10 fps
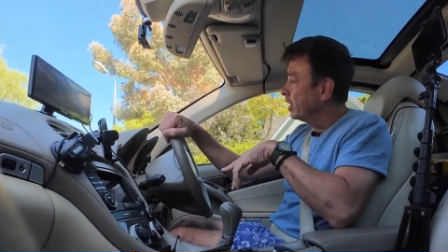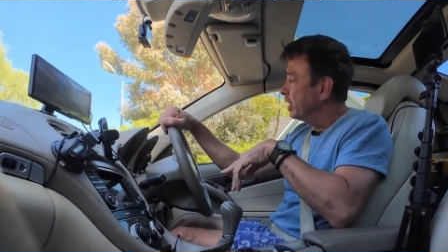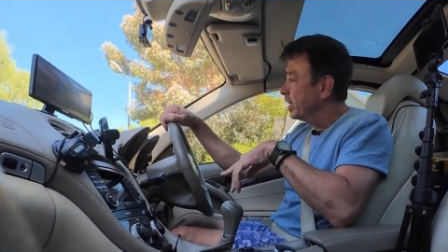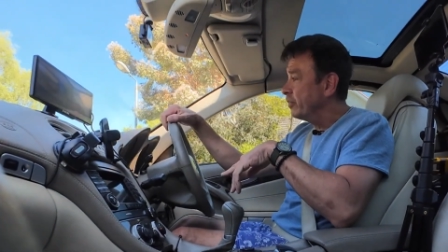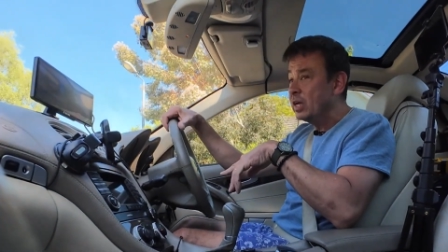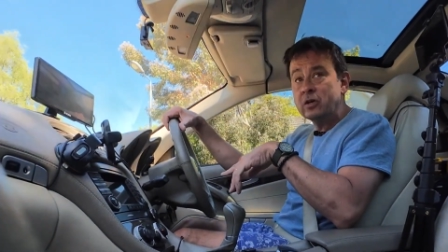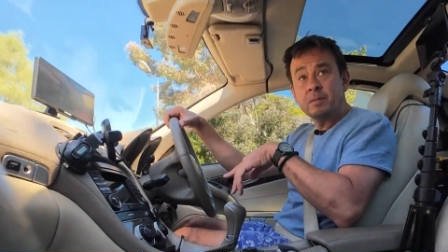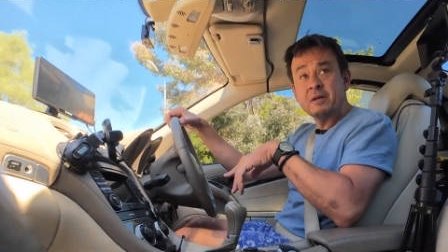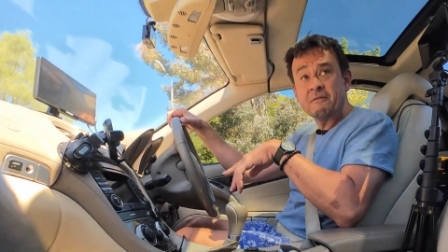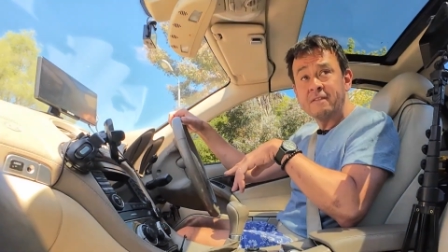I'm going to give a little
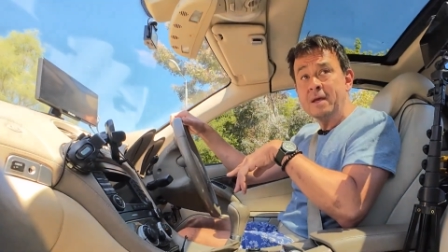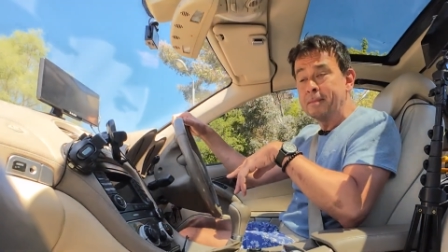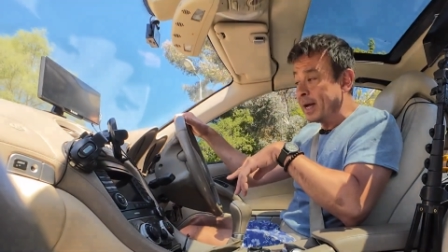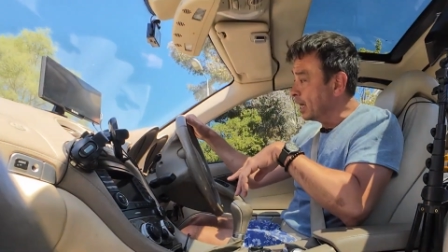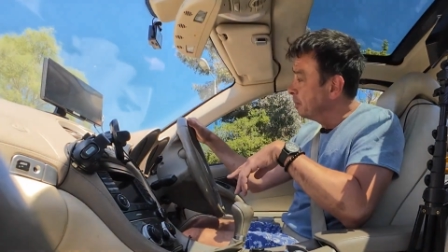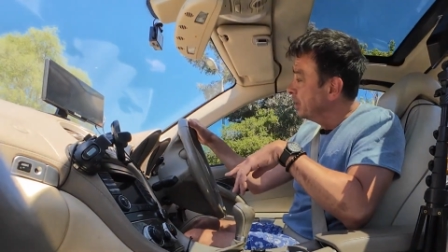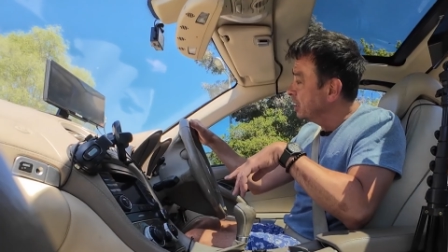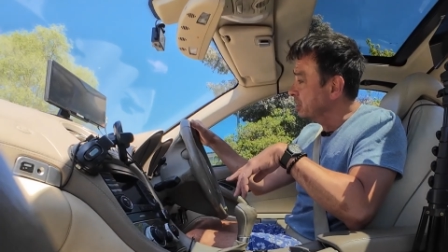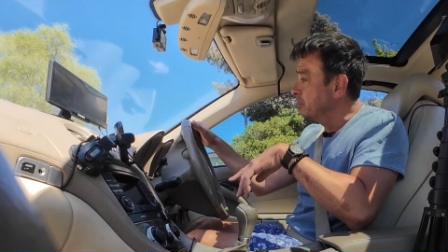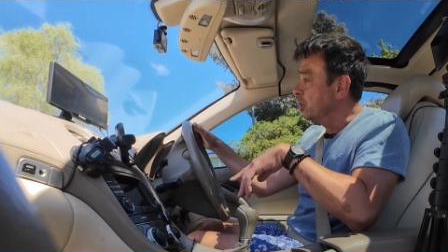bit of feedback,
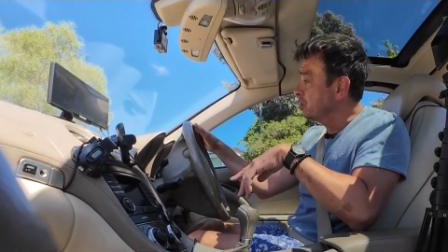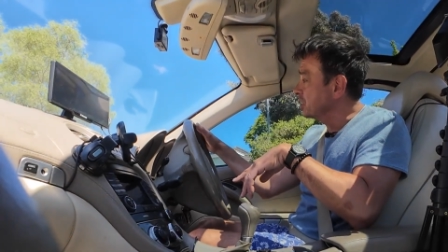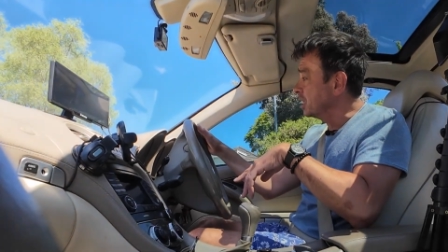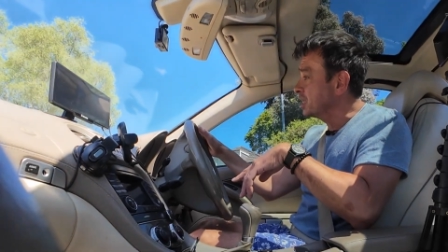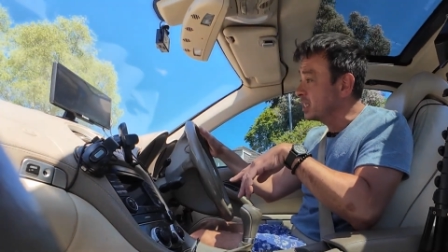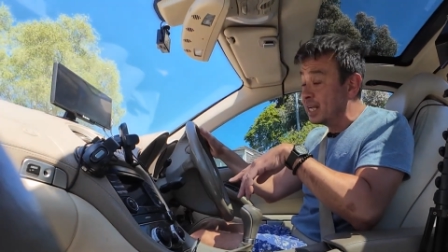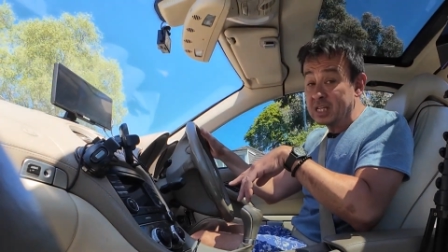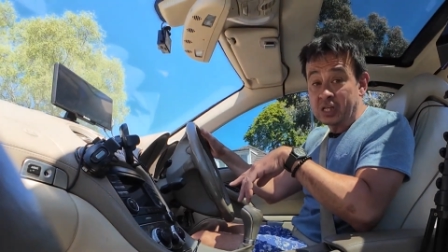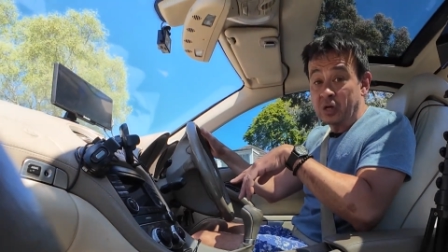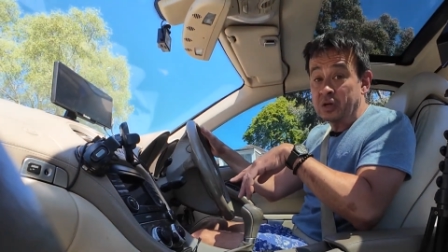because I'm not just going to say
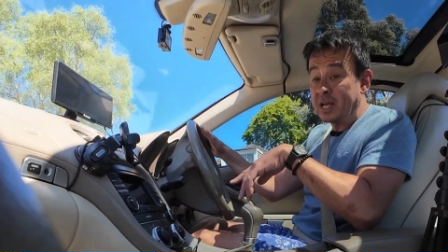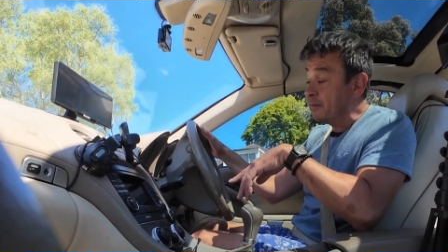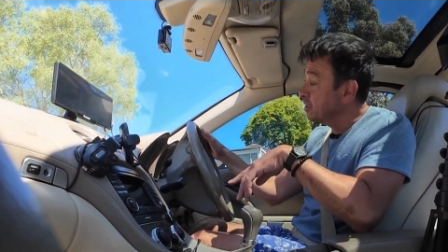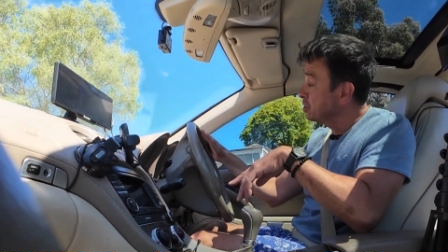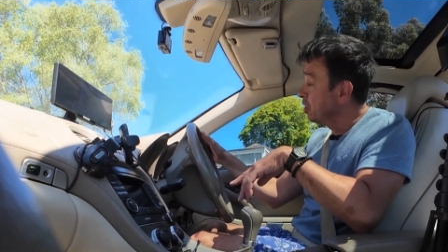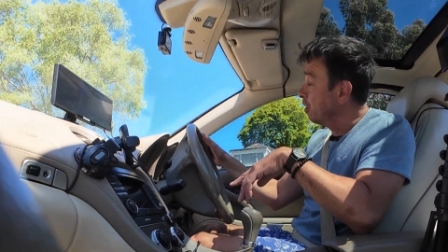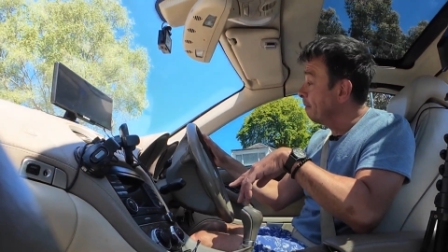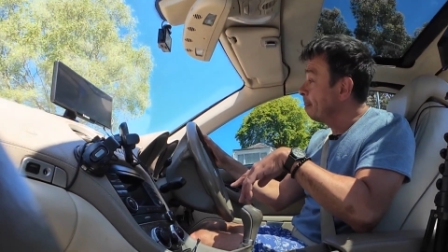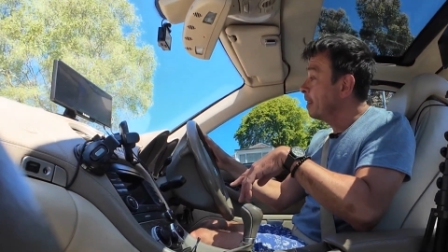it's good if it's not.